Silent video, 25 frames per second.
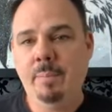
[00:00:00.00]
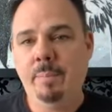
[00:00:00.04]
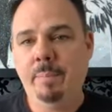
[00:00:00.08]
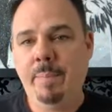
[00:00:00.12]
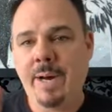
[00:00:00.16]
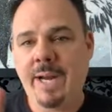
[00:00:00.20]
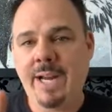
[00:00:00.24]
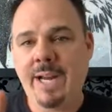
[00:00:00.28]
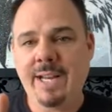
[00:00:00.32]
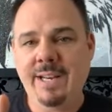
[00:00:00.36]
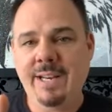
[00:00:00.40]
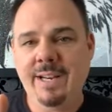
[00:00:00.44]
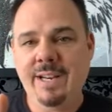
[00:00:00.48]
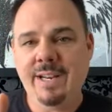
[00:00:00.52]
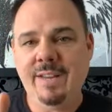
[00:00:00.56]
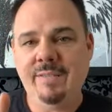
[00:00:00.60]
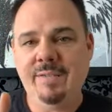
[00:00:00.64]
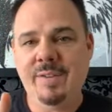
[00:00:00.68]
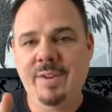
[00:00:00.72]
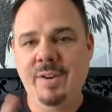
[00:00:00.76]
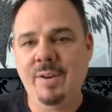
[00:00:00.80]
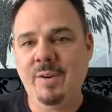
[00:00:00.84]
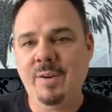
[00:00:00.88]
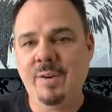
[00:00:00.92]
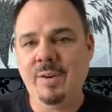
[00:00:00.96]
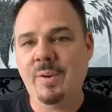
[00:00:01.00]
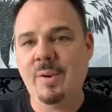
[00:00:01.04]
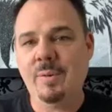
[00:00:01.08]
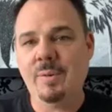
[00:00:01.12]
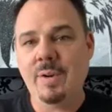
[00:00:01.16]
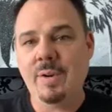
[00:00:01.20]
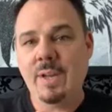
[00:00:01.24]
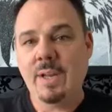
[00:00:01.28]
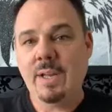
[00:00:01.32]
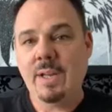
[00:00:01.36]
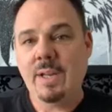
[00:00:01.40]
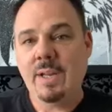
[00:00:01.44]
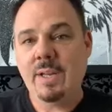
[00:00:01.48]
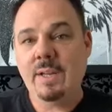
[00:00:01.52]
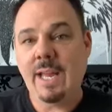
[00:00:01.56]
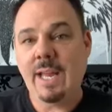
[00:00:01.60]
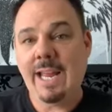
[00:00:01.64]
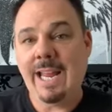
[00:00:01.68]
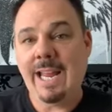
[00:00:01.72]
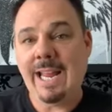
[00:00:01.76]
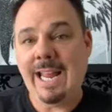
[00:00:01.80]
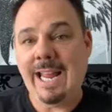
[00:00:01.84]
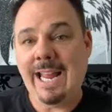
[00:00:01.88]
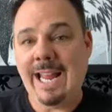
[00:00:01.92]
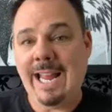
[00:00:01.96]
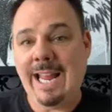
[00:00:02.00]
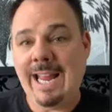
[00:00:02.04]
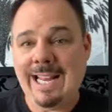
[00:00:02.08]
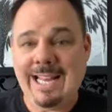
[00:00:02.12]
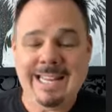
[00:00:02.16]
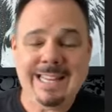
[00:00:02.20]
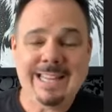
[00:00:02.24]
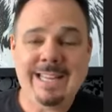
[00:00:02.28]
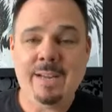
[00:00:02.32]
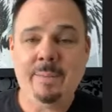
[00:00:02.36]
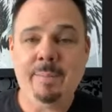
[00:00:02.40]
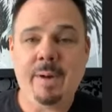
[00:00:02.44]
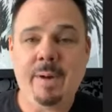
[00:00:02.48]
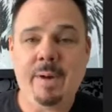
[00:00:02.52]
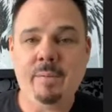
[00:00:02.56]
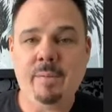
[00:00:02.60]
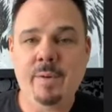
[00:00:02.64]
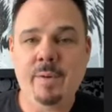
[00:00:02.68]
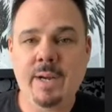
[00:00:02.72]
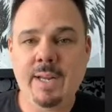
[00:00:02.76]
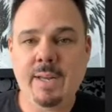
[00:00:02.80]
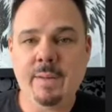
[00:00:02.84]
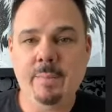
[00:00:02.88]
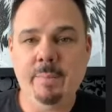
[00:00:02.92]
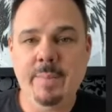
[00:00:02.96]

But if you don't know anything about running a